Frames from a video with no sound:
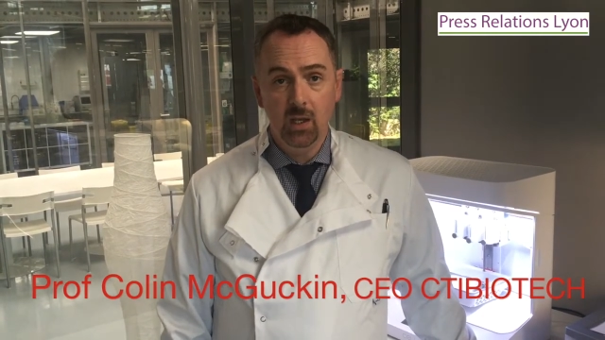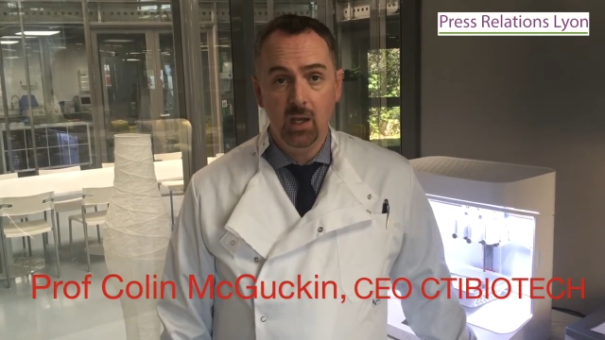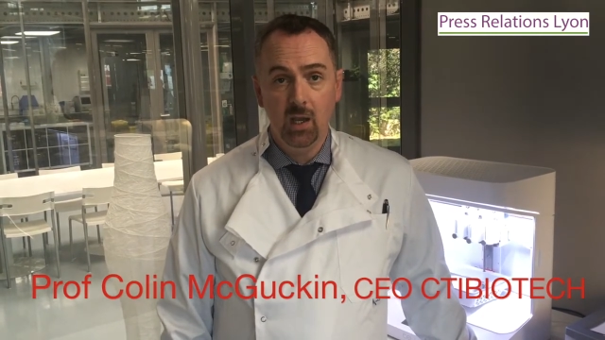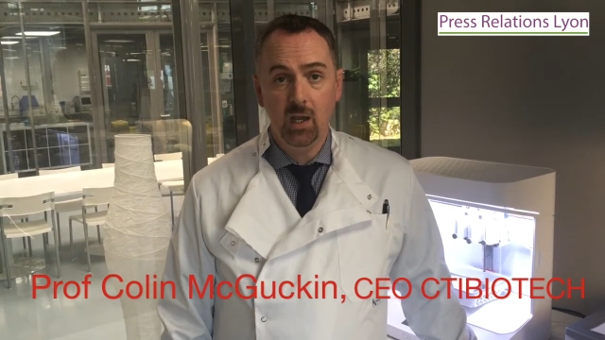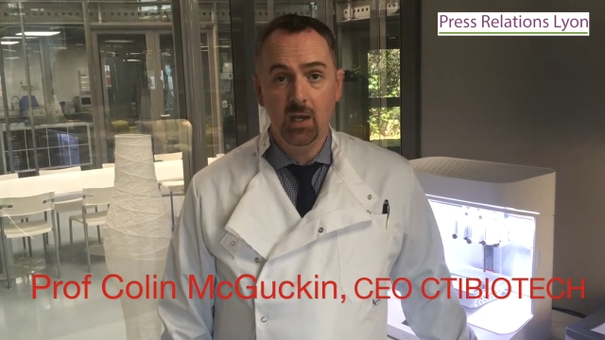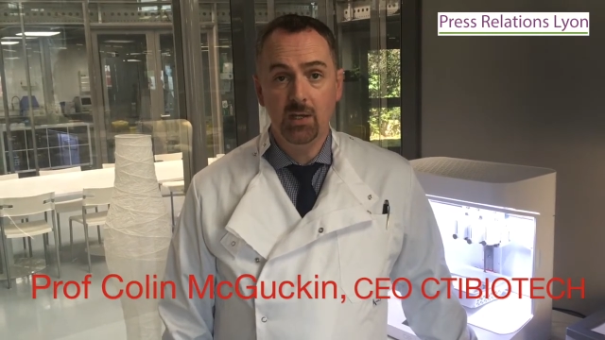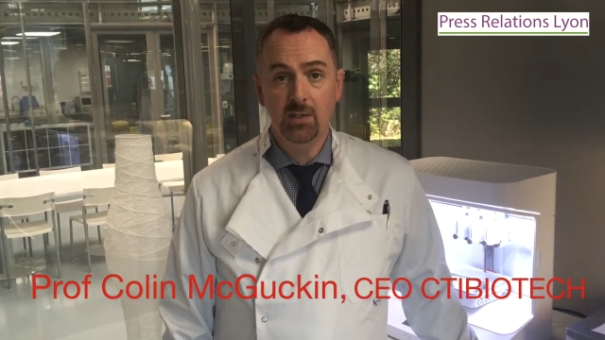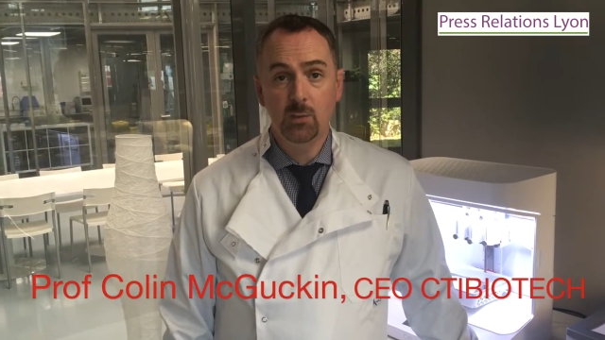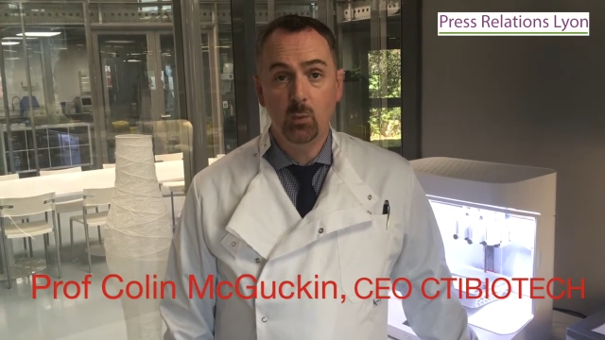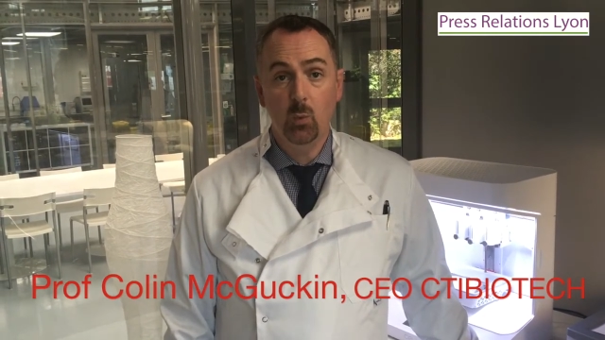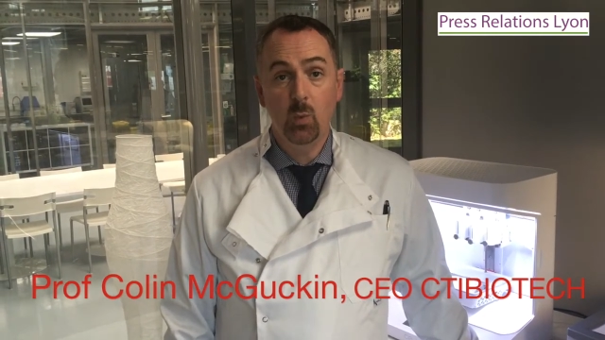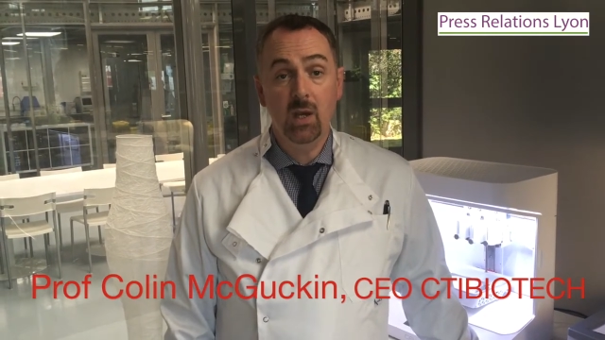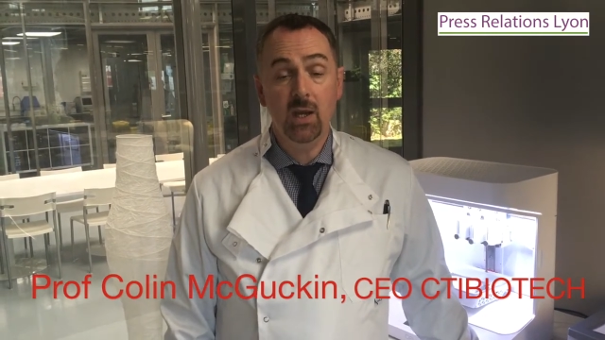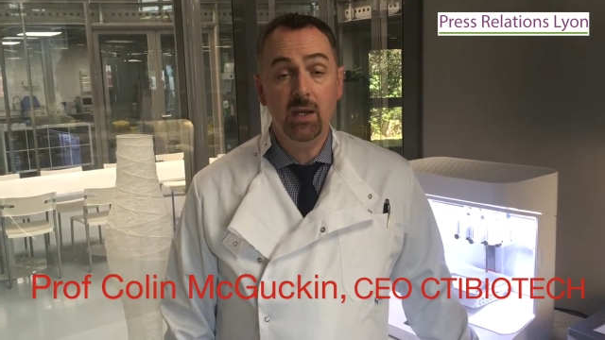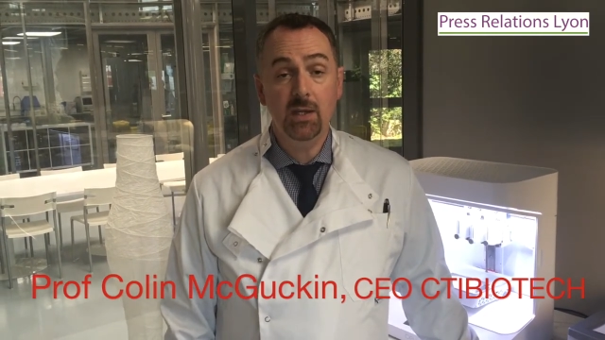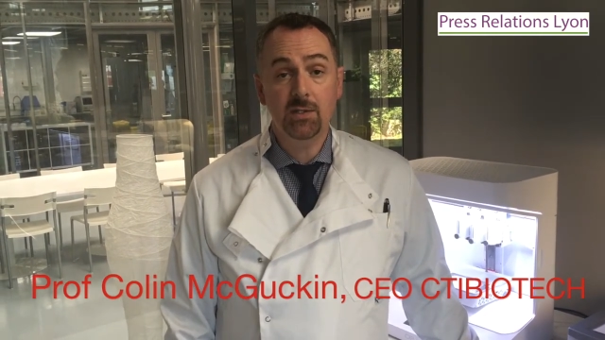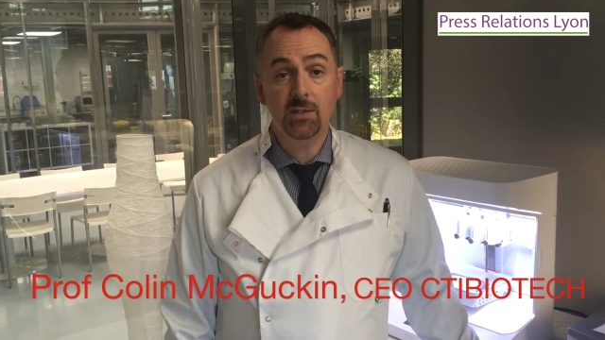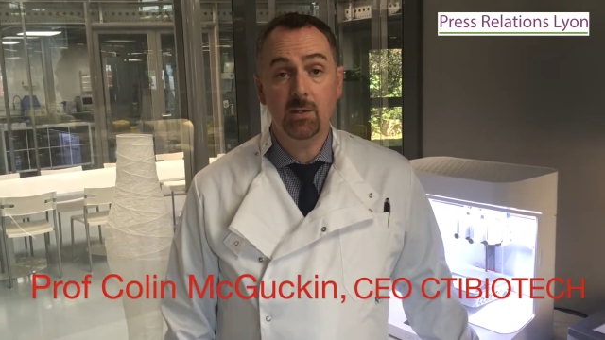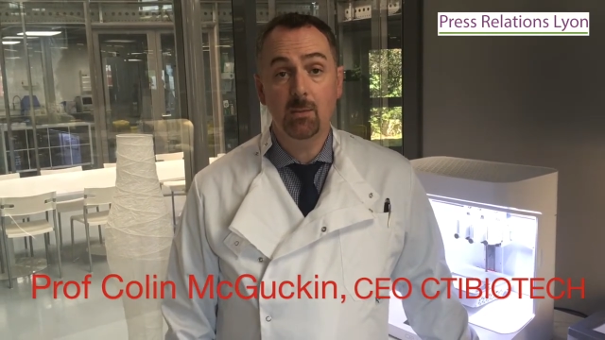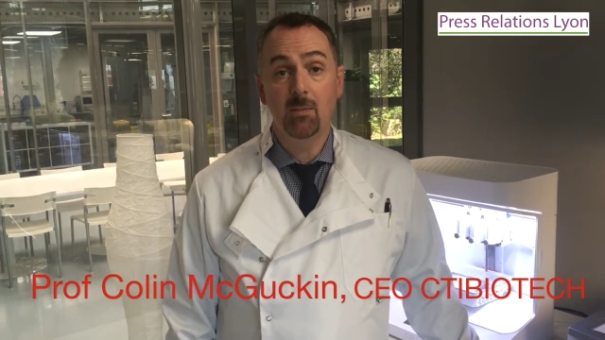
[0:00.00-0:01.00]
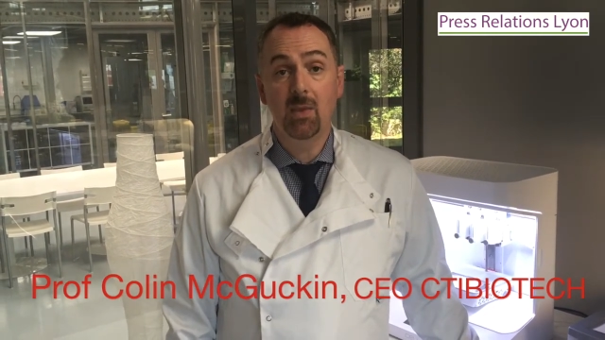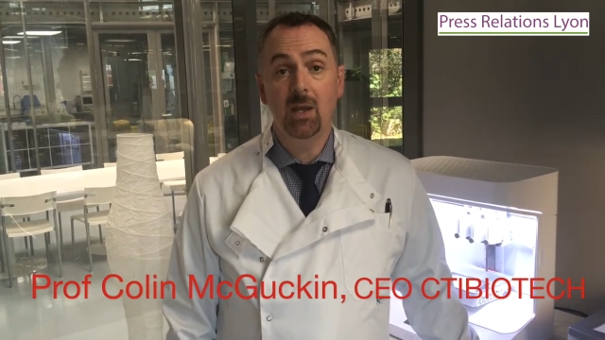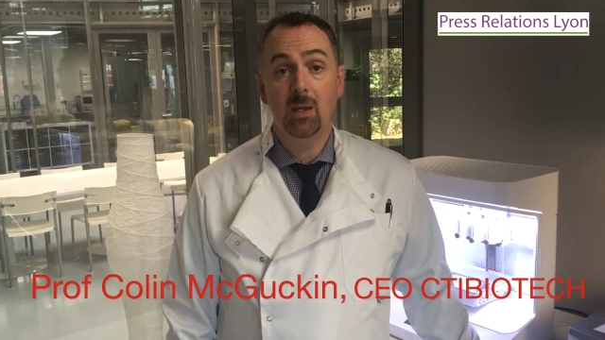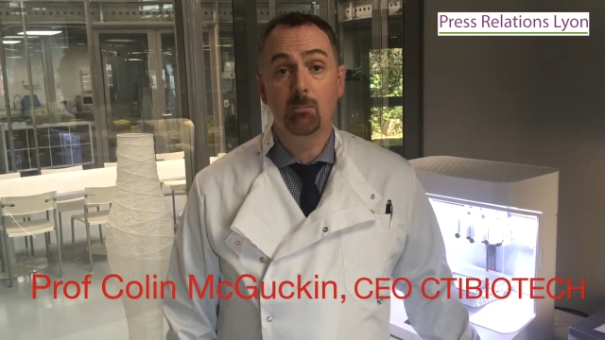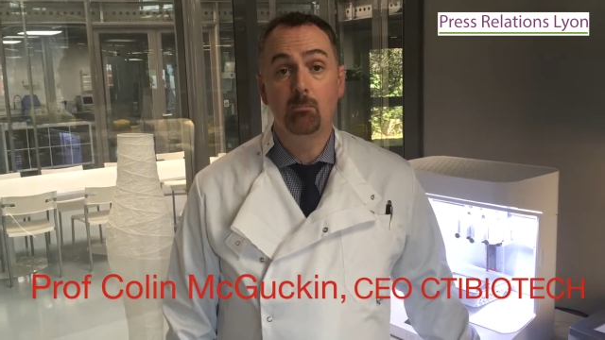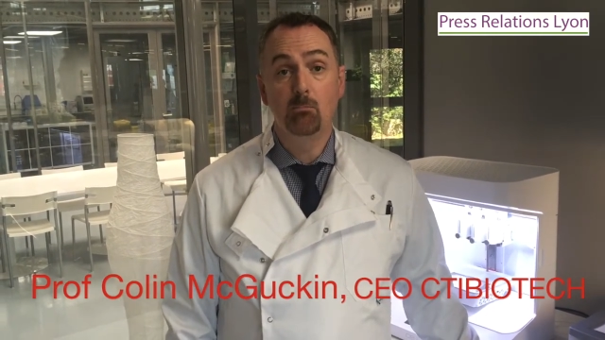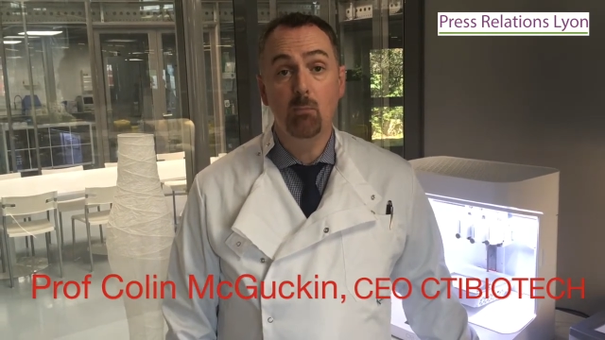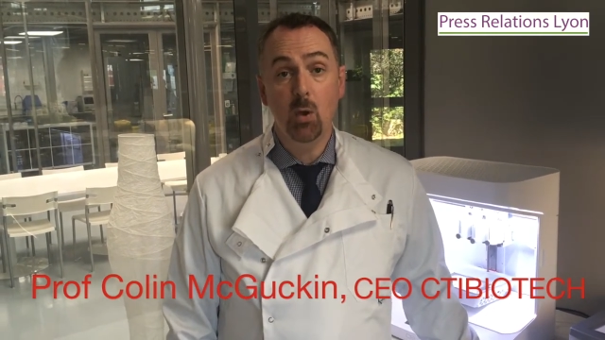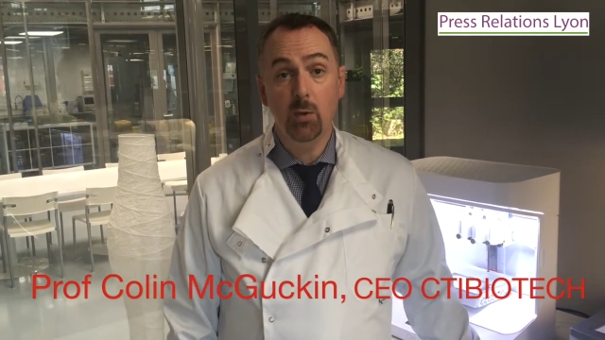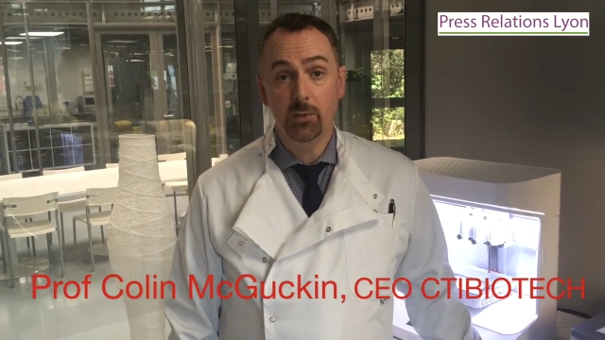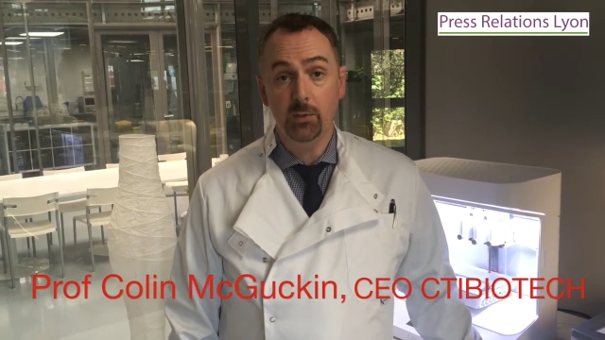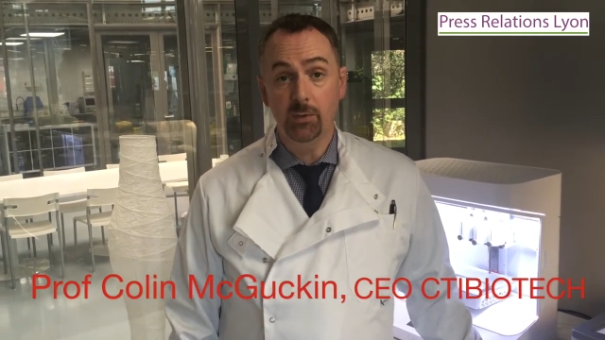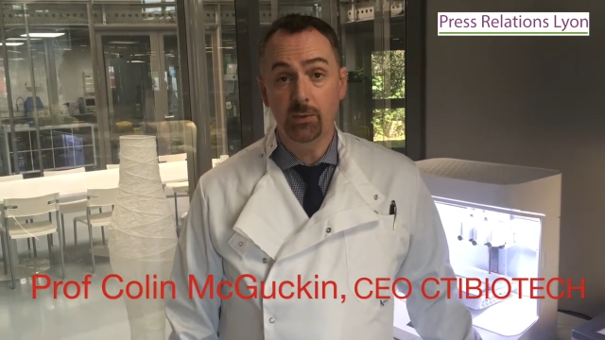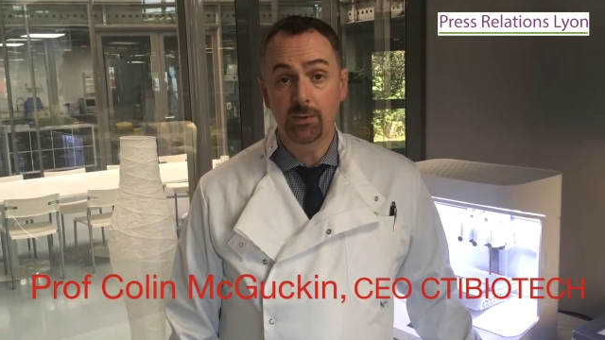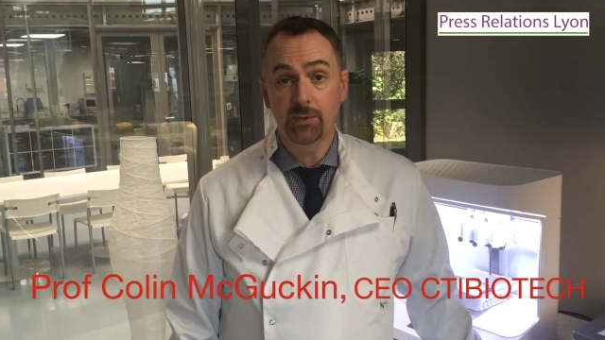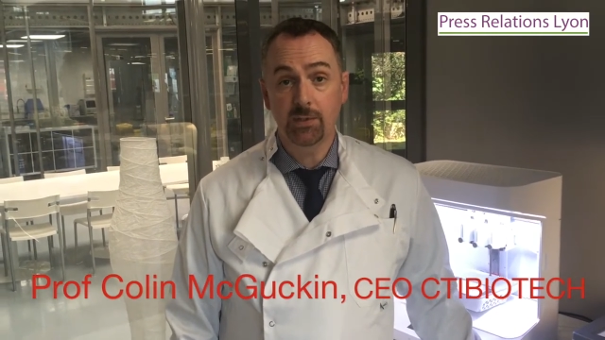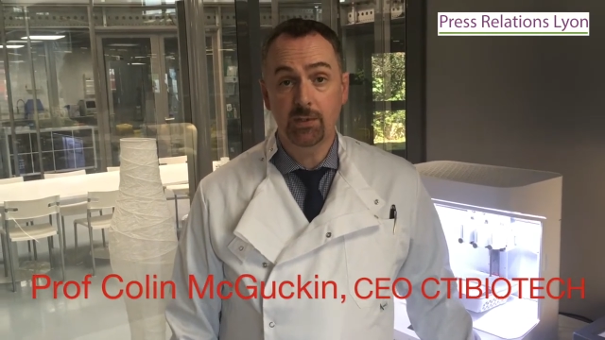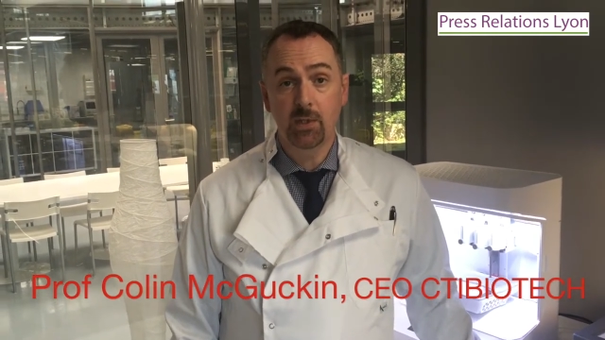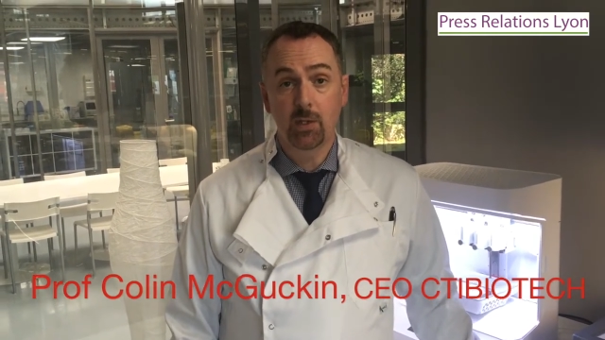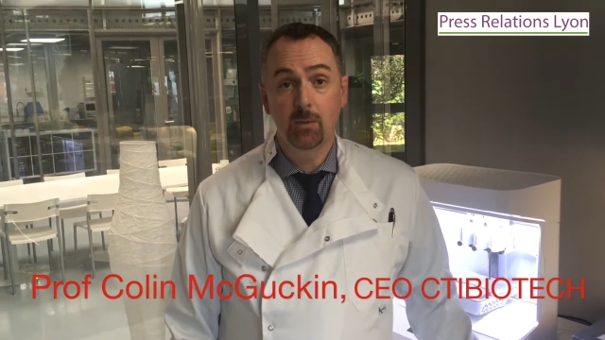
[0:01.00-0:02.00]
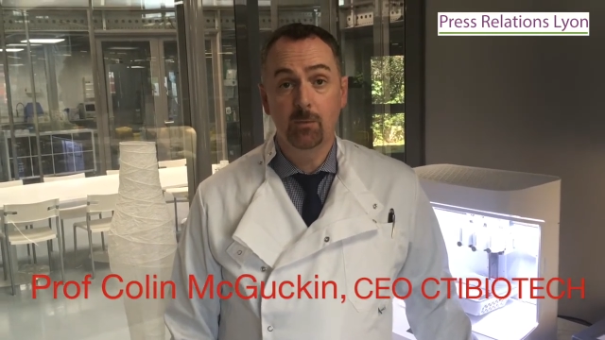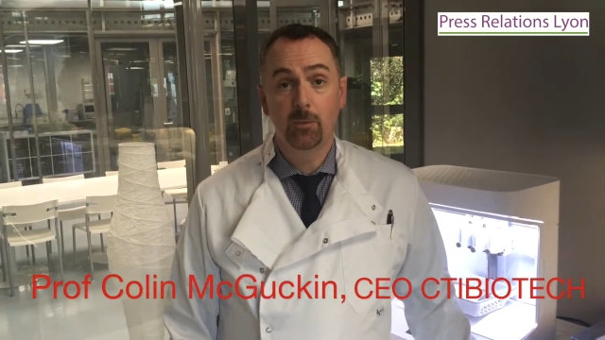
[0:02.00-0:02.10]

as ways to make models